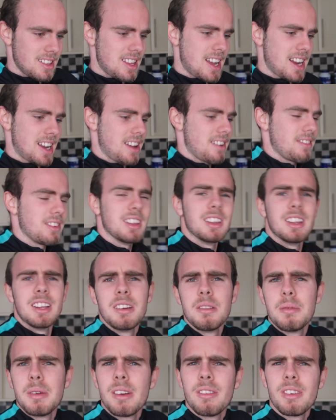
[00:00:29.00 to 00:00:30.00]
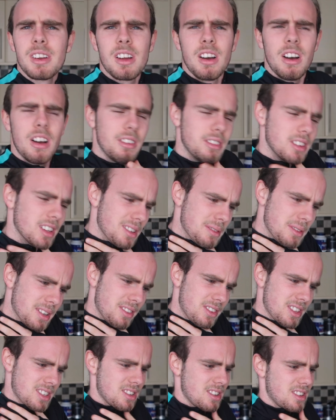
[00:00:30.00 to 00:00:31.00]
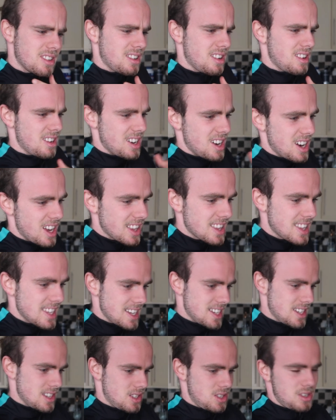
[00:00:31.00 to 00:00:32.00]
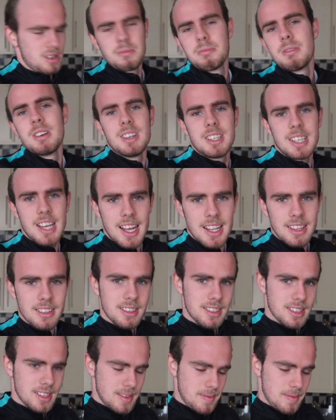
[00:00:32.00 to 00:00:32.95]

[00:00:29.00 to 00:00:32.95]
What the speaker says: Like, I had a little bit of a cough, a little bit of a sore throat, nothing super intense.